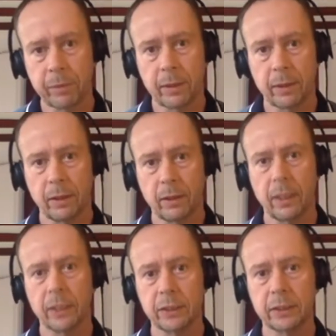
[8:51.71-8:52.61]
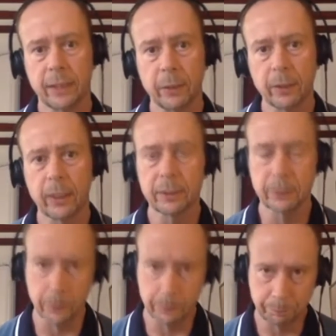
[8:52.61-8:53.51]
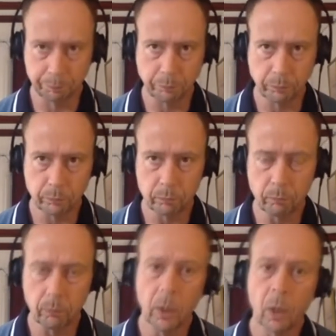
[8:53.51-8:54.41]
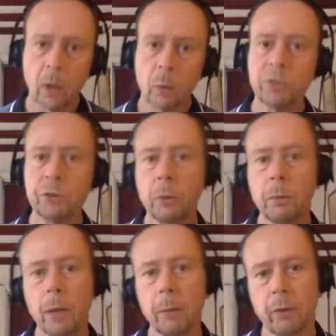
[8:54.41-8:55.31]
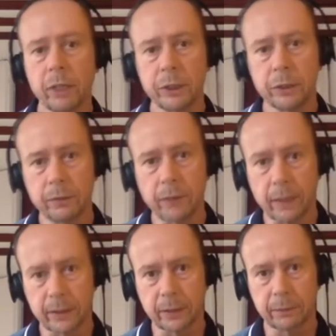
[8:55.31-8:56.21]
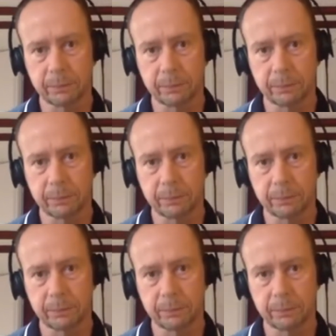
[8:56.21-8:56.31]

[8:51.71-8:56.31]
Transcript: And I actually say, okay, so what's your murmuration factor?